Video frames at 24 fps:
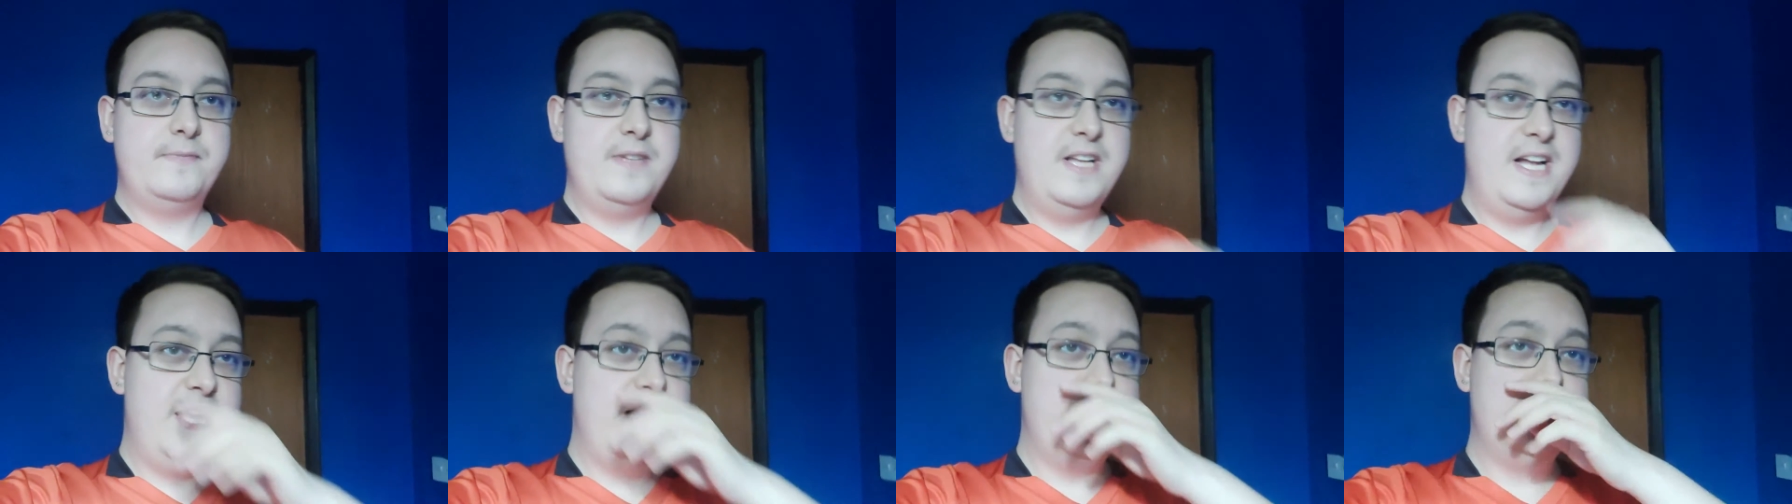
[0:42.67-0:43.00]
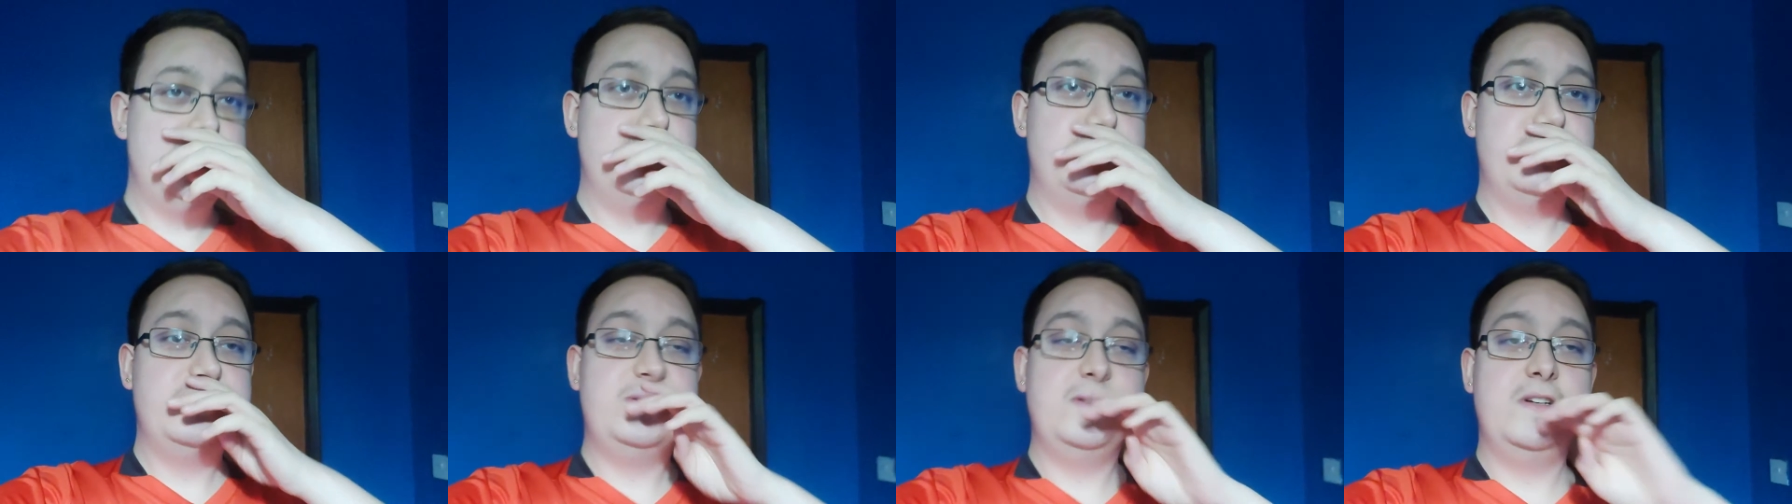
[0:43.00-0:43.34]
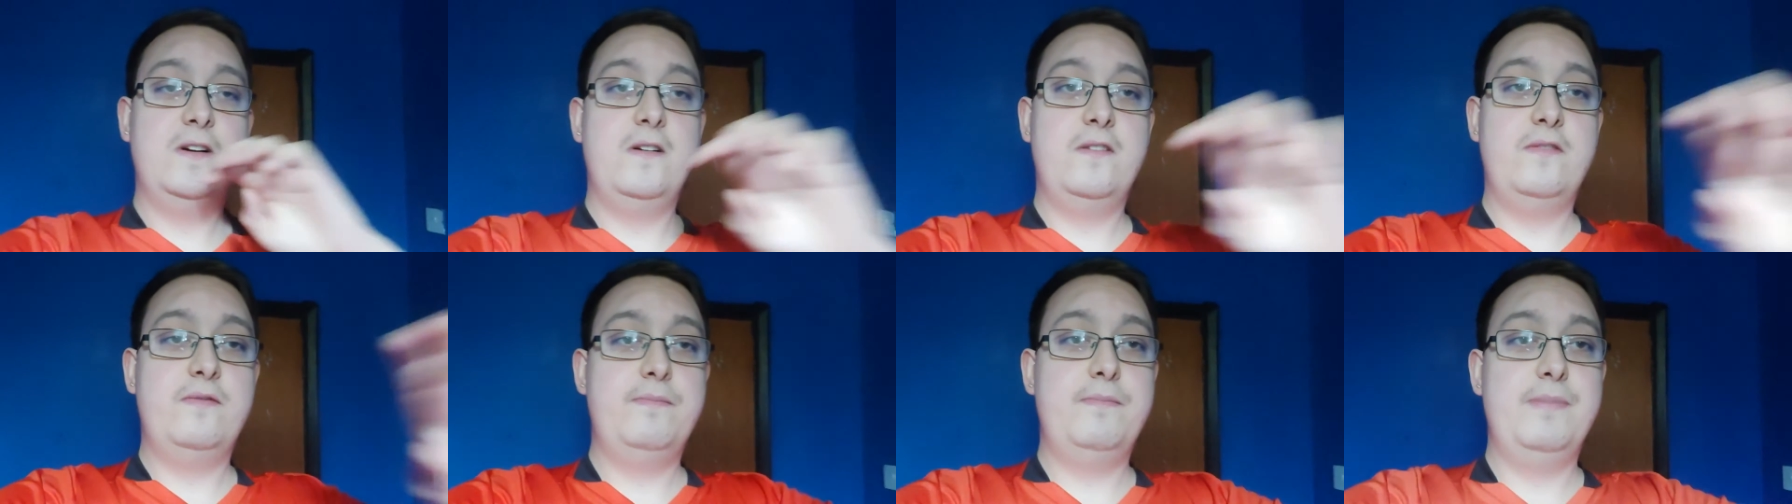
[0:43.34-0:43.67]
I had to watch it
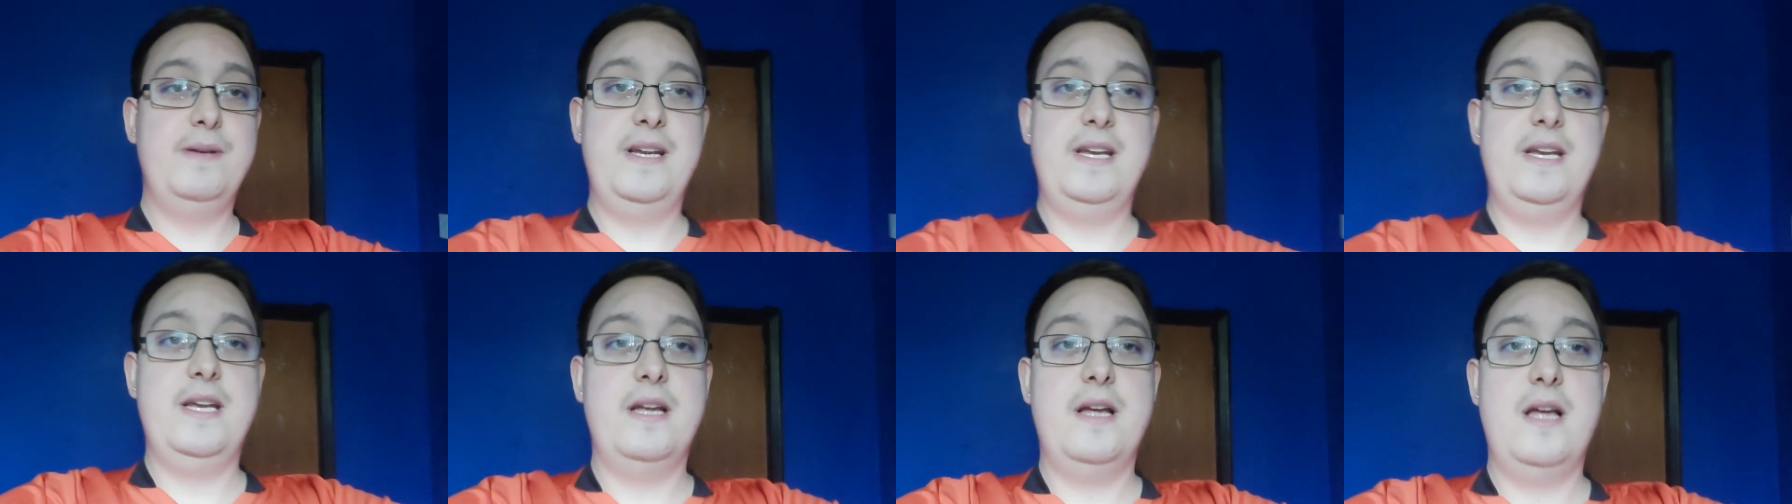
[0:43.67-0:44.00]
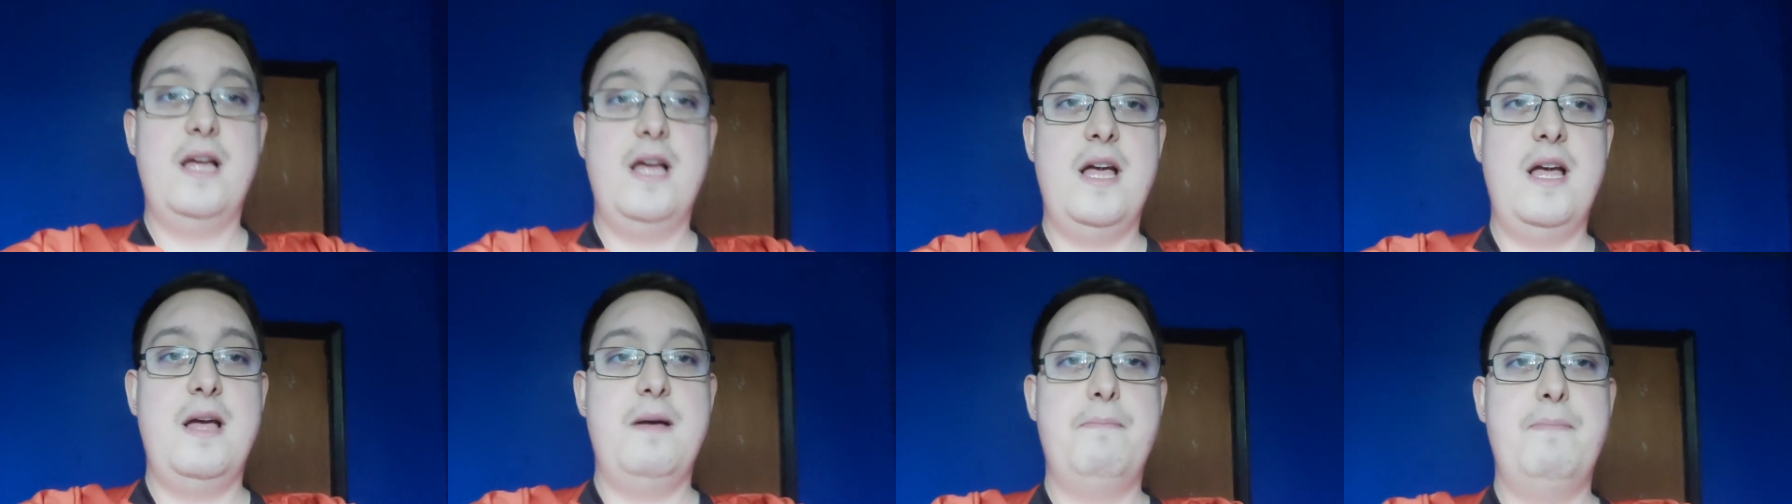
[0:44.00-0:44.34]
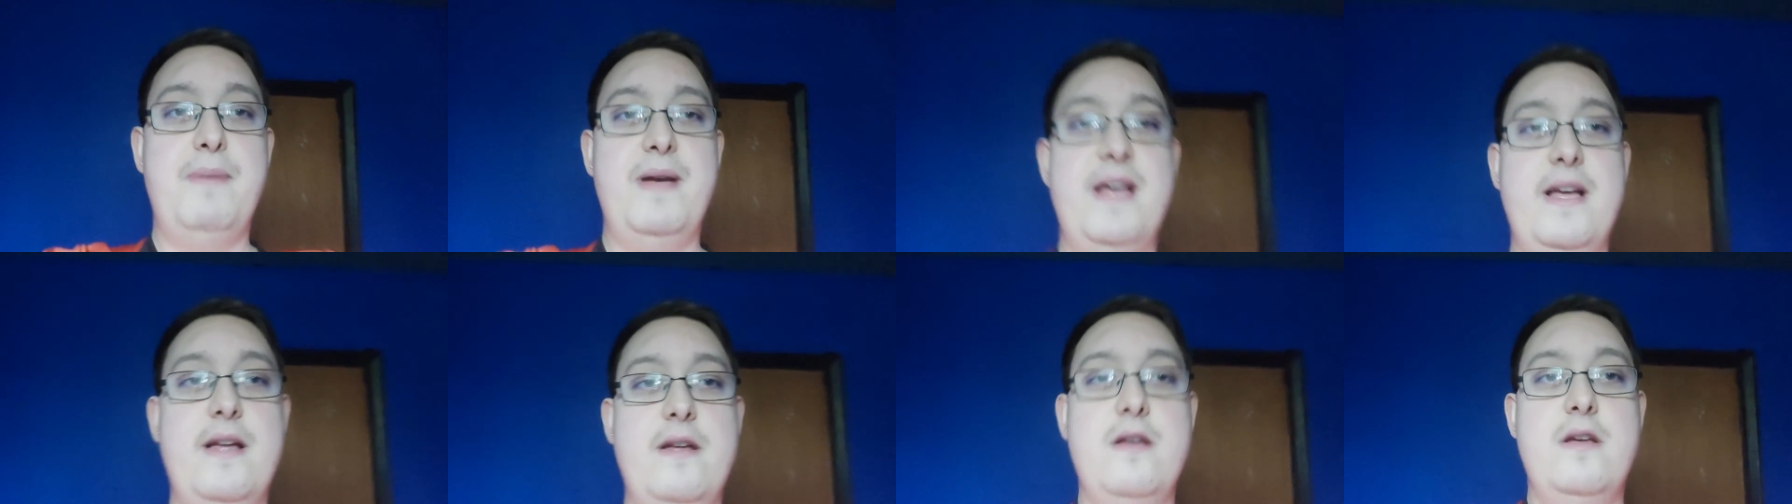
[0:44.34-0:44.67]
off be uh,
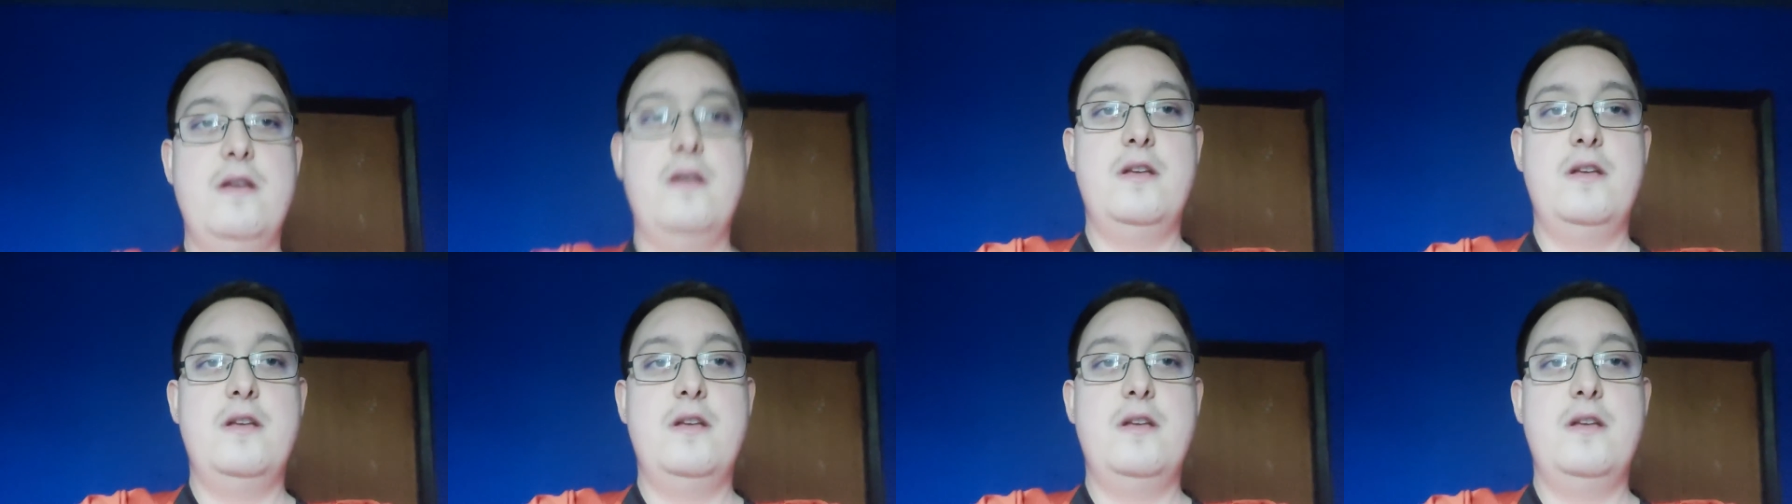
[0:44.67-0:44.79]
bet